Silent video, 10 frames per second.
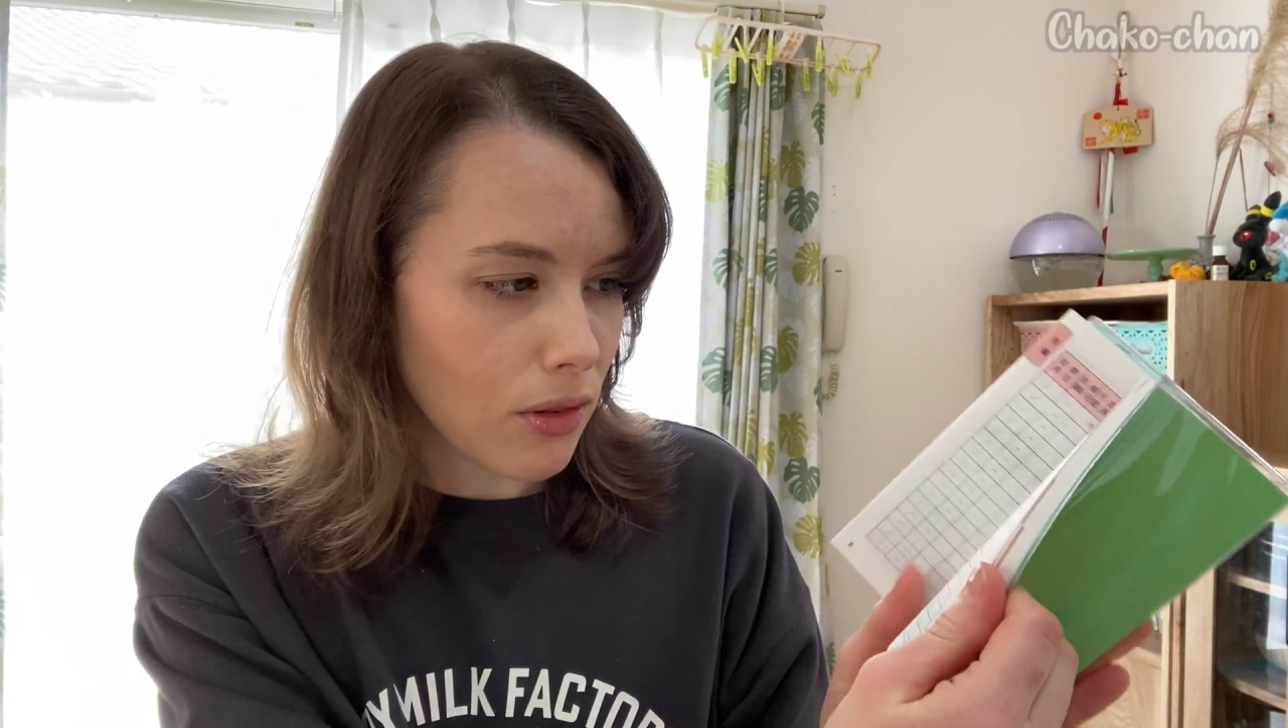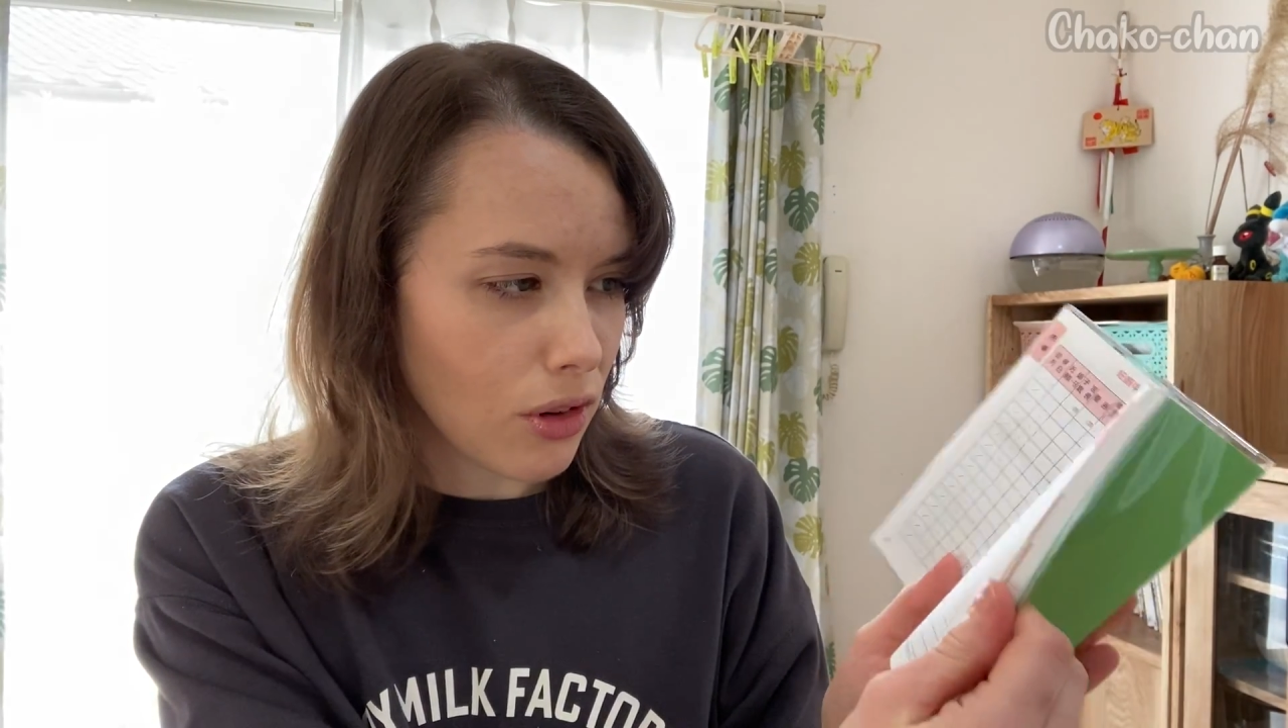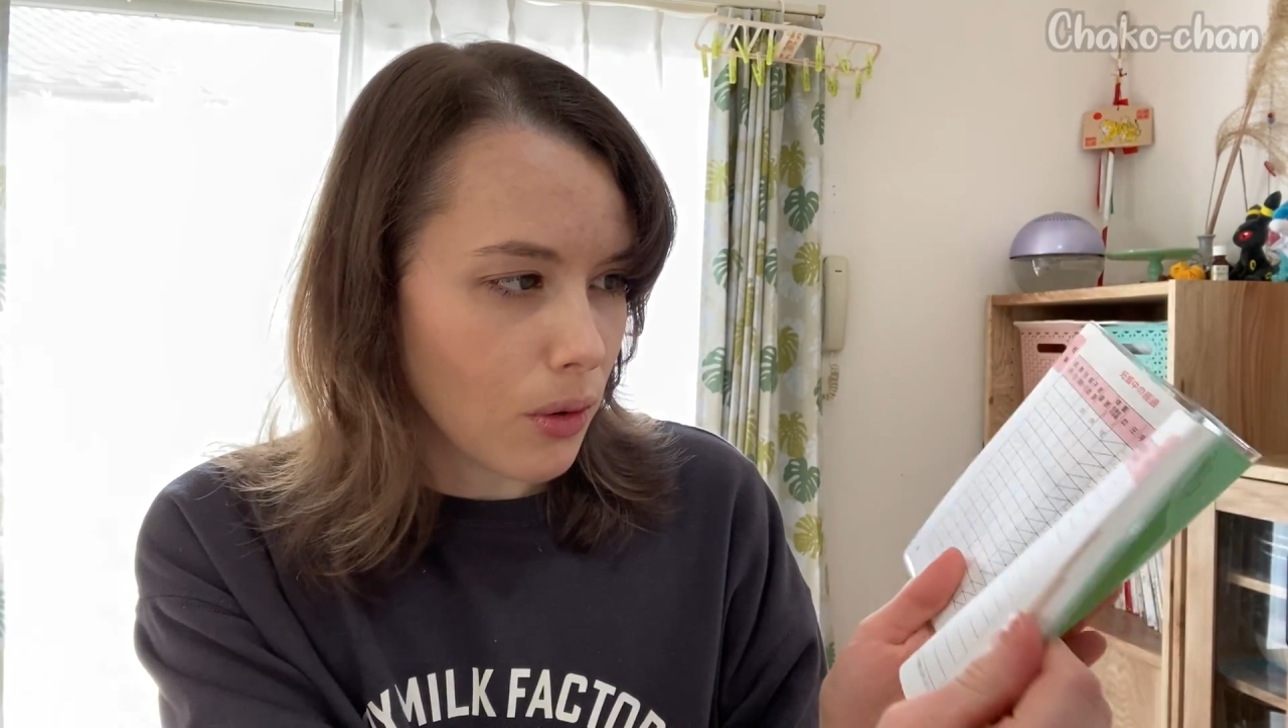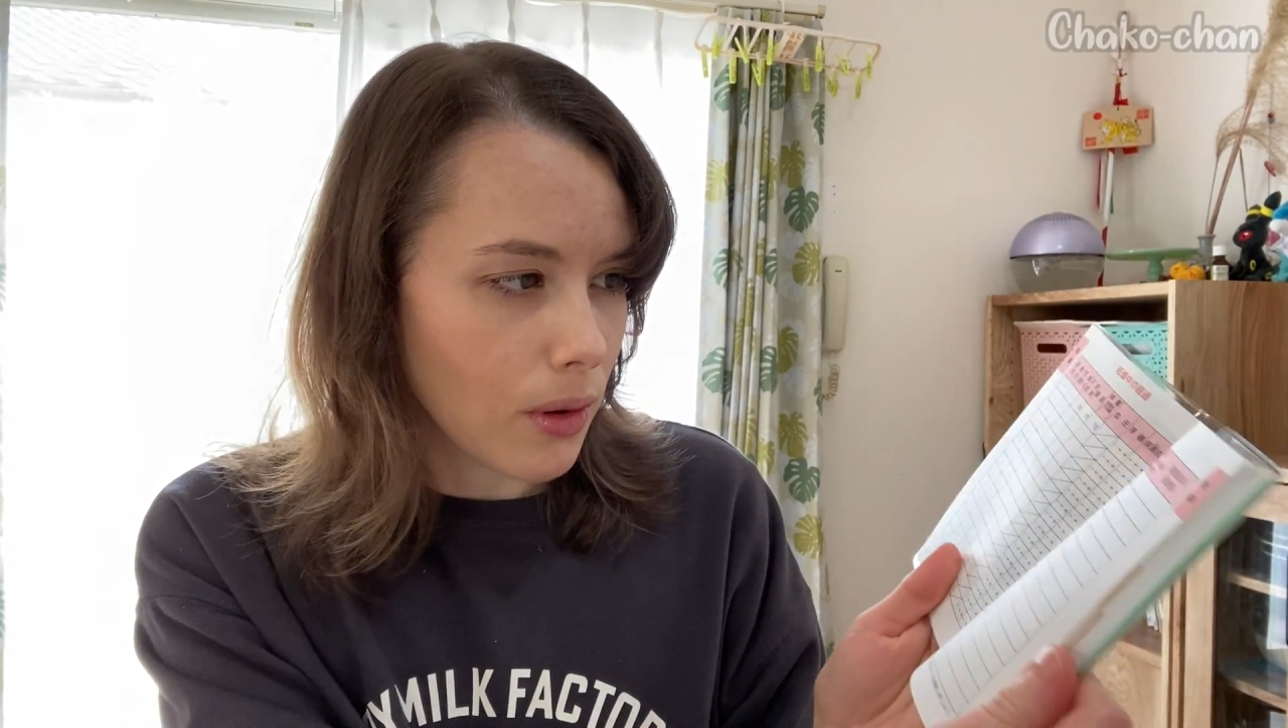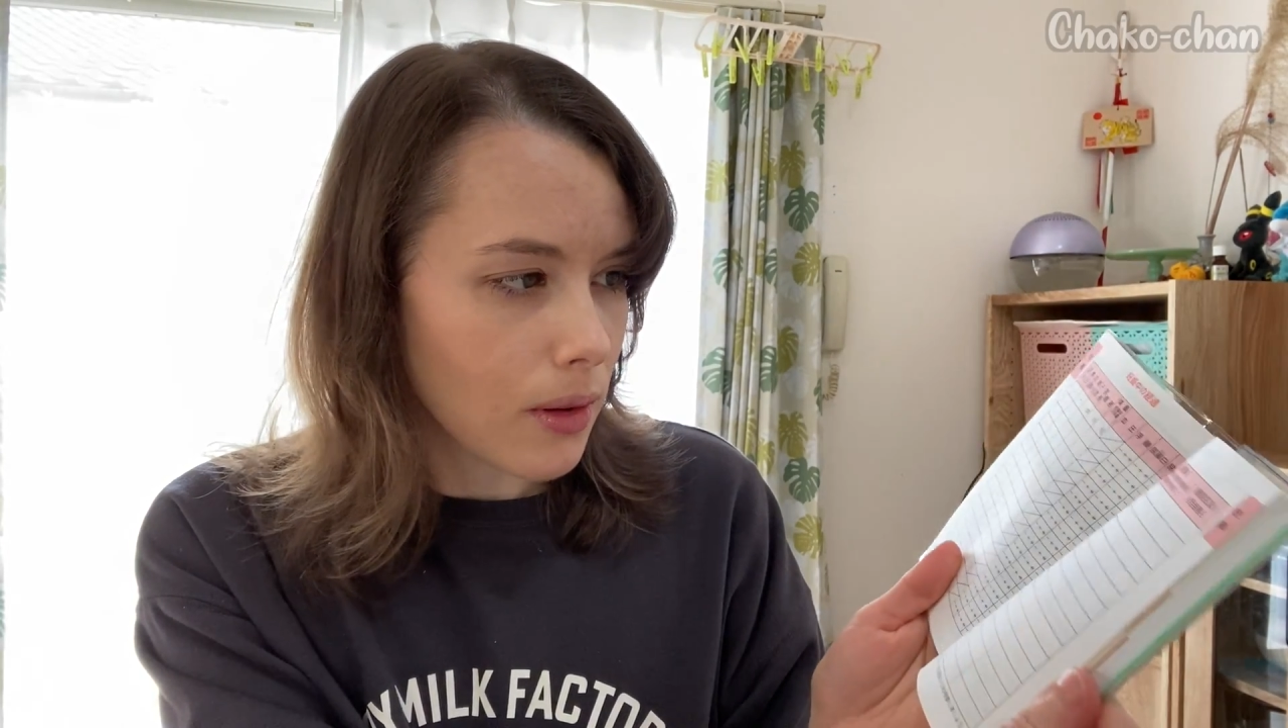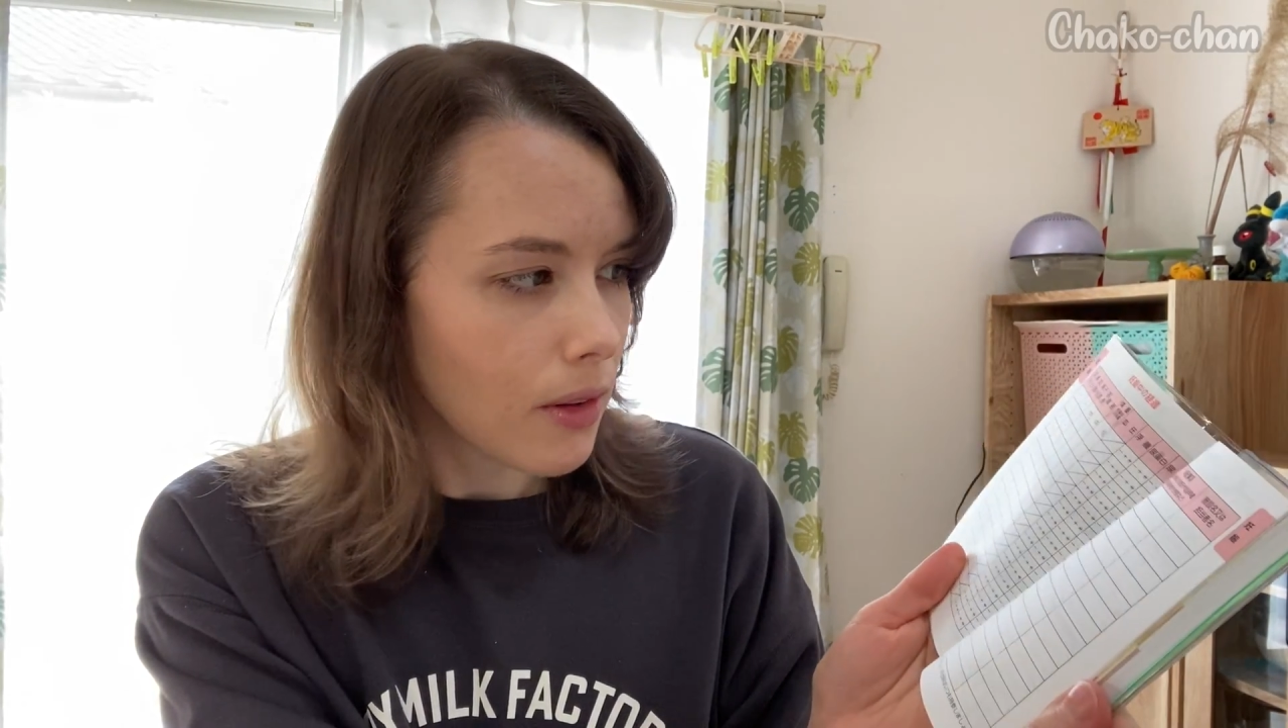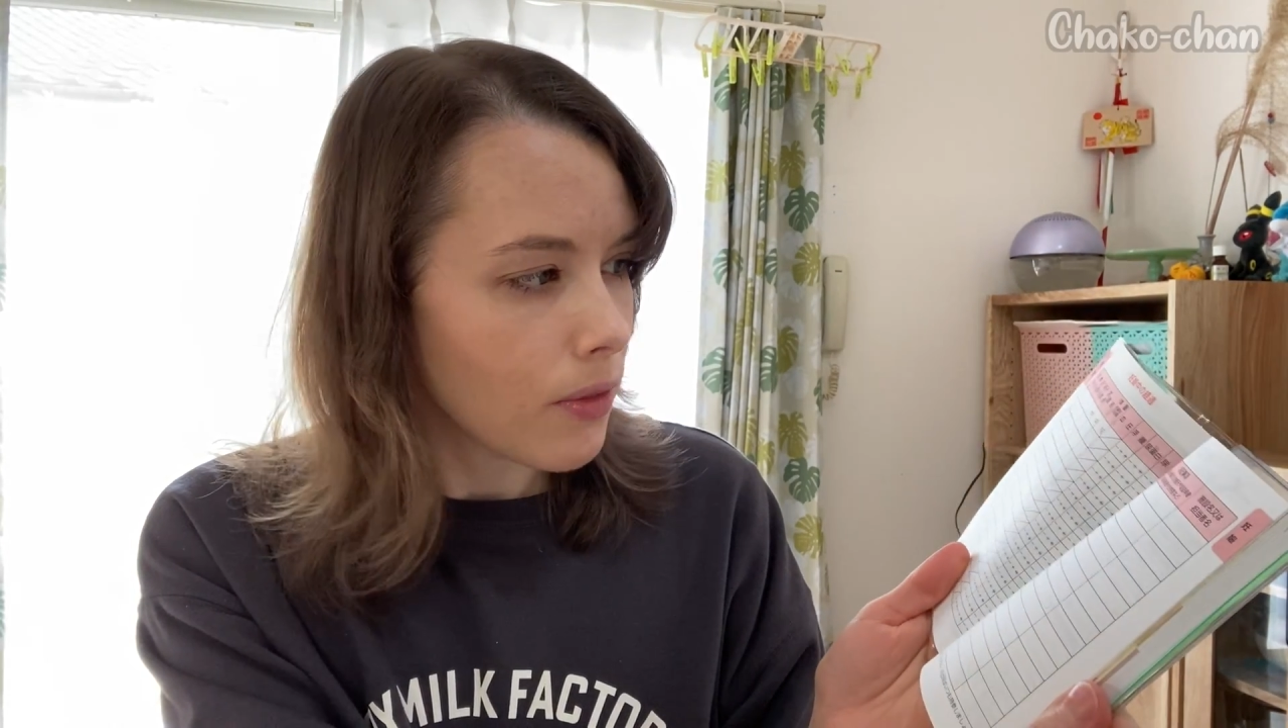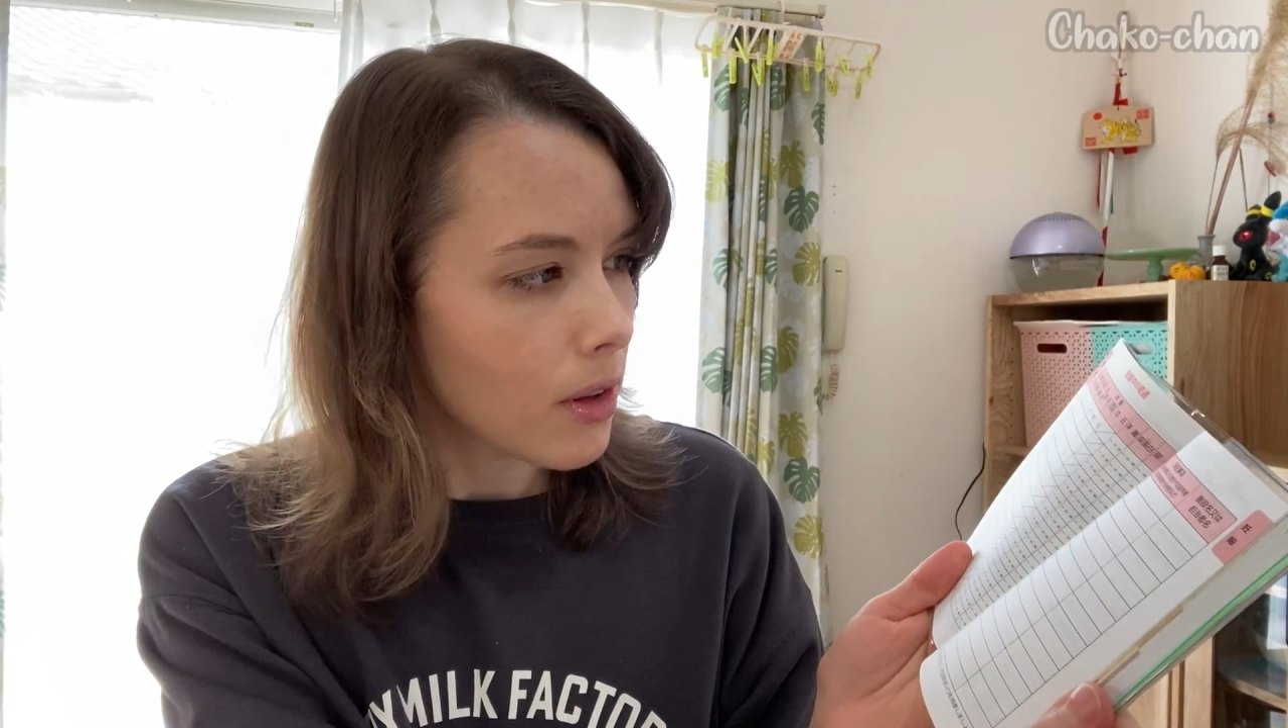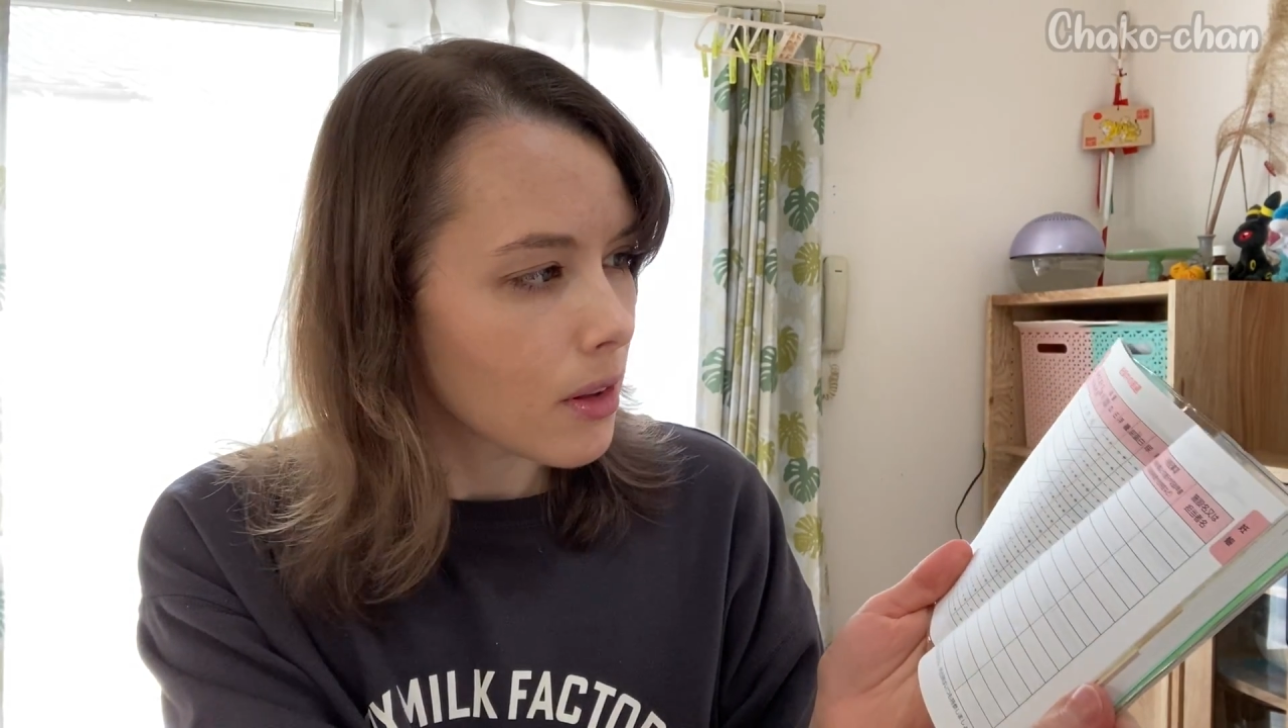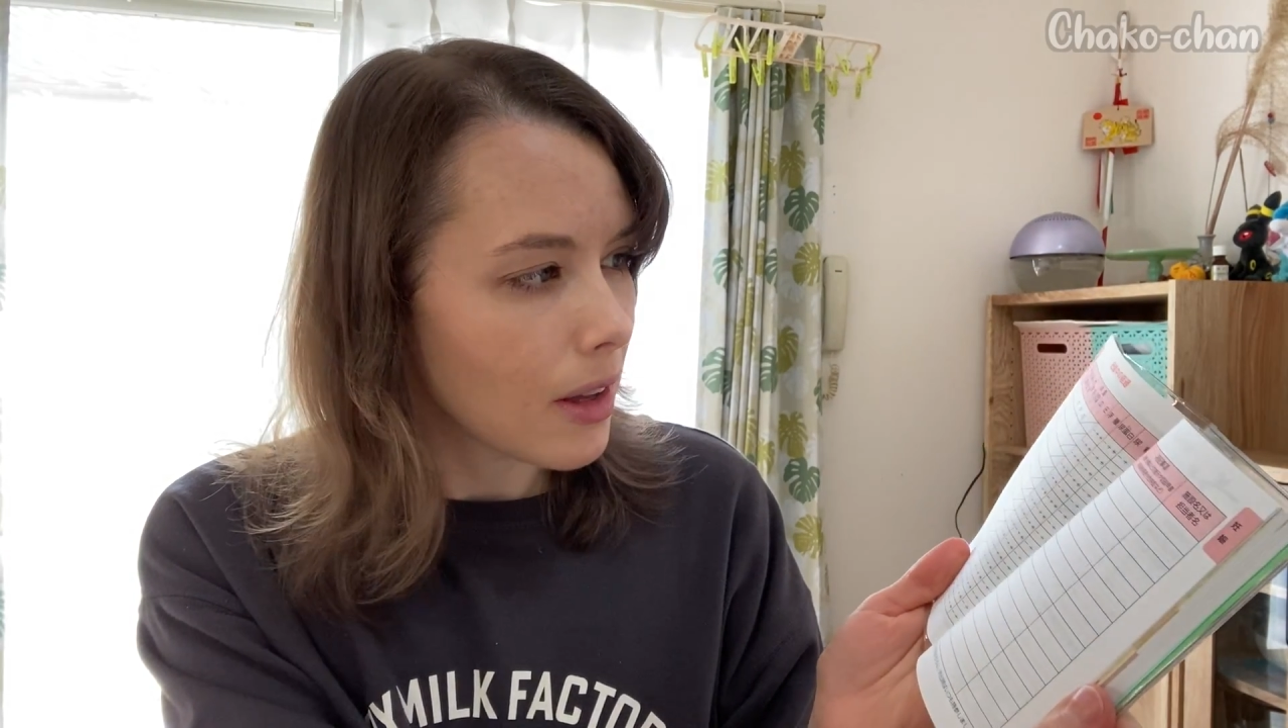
to note and stuff like